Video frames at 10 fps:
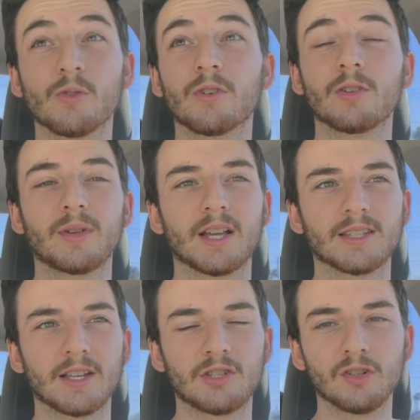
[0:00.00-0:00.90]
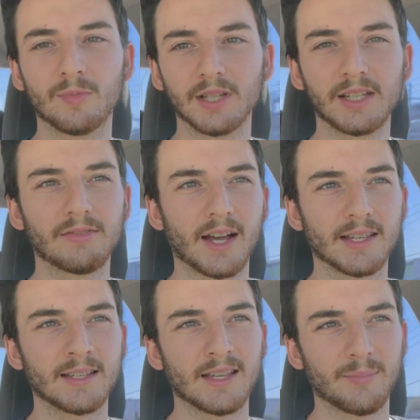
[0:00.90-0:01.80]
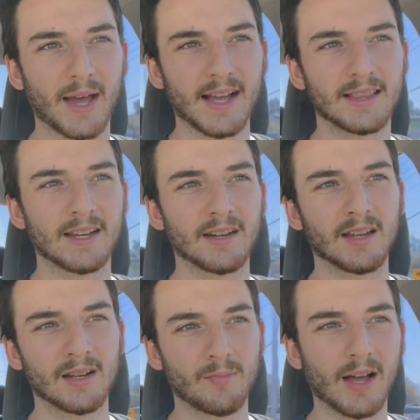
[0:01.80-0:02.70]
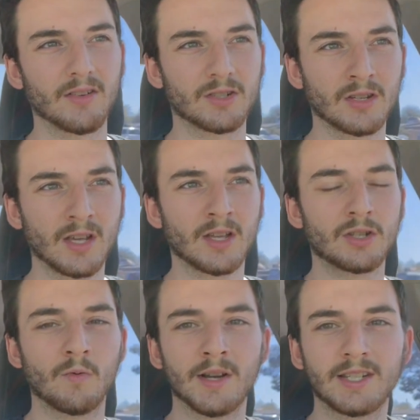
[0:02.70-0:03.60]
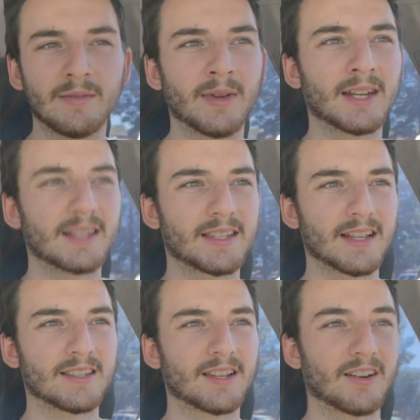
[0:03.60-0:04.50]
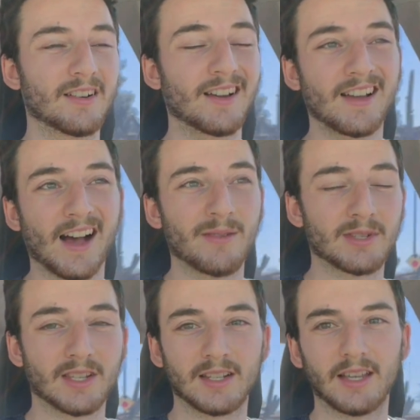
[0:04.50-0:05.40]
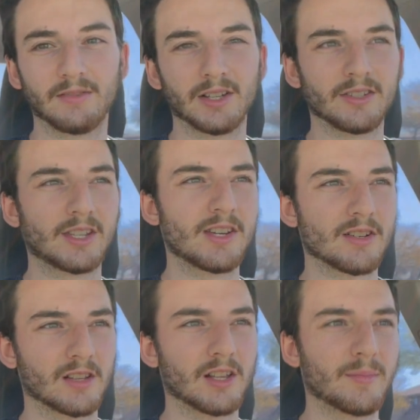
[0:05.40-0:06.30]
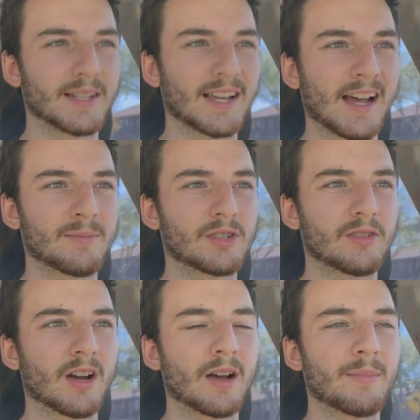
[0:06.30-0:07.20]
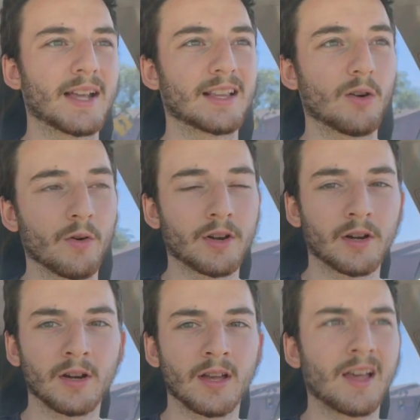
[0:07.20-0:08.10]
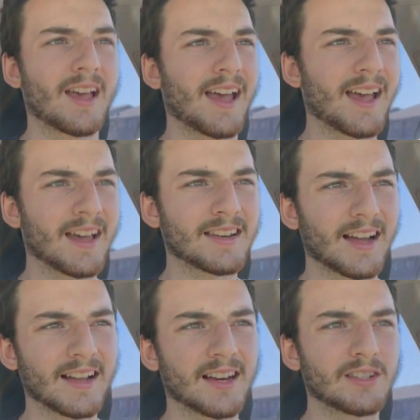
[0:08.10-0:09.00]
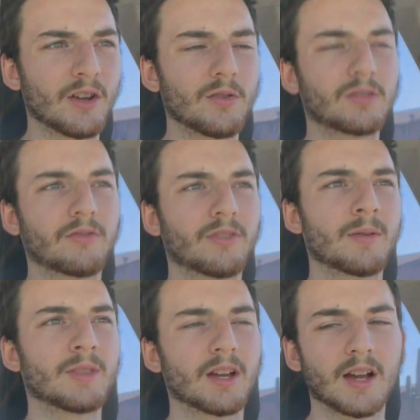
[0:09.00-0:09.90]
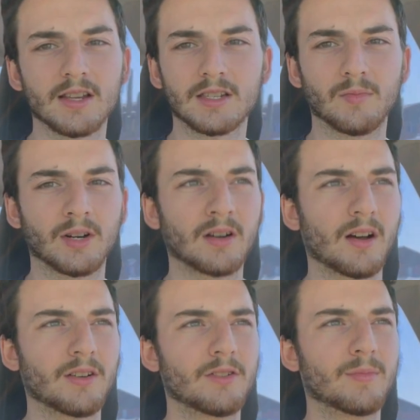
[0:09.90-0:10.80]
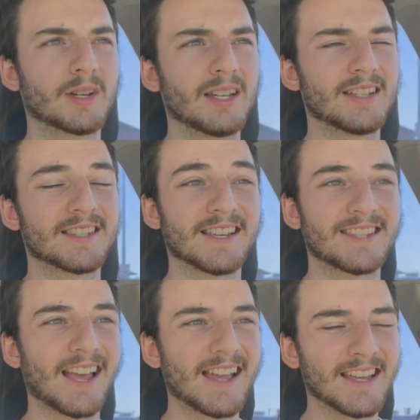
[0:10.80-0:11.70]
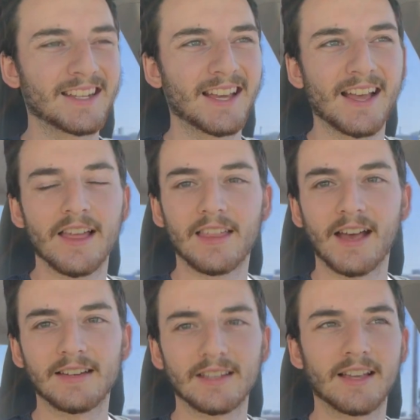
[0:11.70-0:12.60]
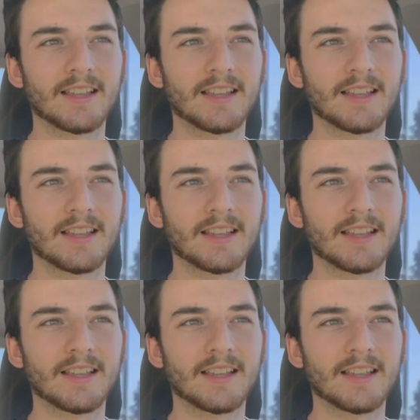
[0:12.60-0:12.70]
order because I do believe I can get back there in about 20 minutes. And so I'm just gonna give Little Caesars a little bit time to uh, make the order. And I got a note from the customer on Uber Eats saying that a